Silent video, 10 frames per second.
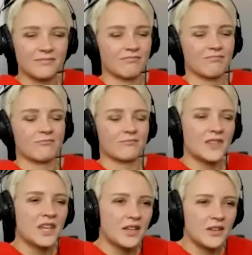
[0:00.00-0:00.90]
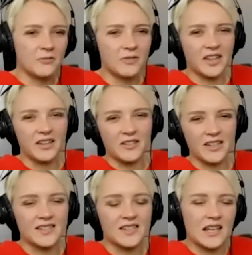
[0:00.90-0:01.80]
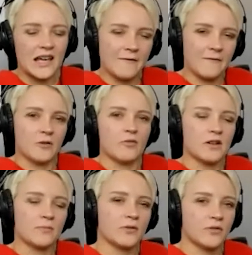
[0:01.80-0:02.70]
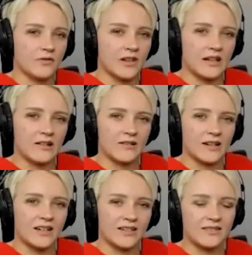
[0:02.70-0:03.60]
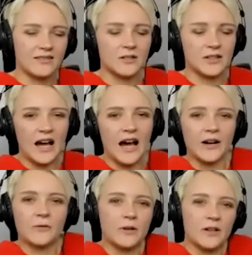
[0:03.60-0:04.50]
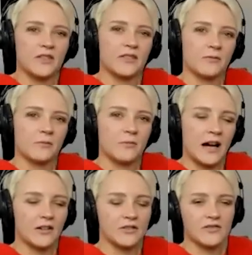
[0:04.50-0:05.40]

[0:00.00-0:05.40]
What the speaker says: Mm-hmm. You really only see if you are improving or not with how